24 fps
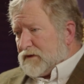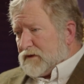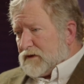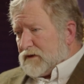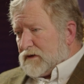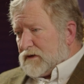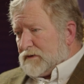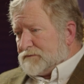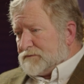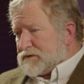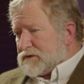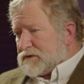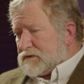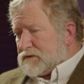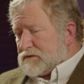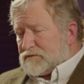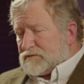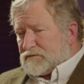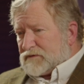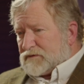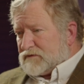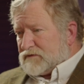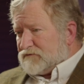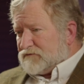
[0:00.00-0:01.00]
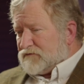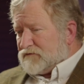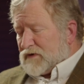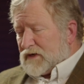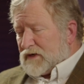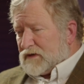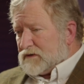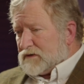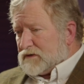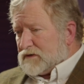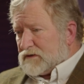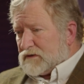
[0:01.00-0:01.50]
up to
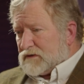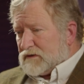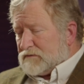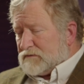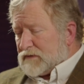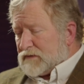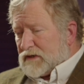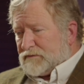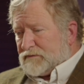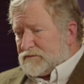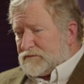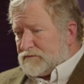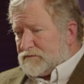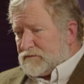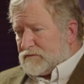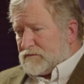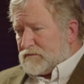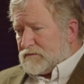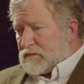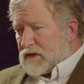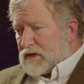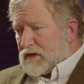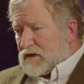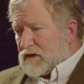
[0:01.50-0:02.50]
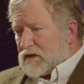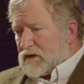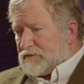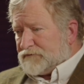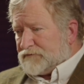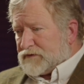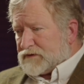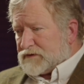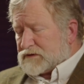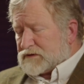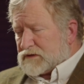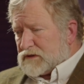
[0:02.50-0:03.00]
find in my
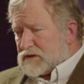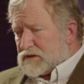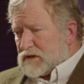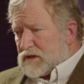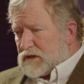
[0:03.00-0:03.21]
office.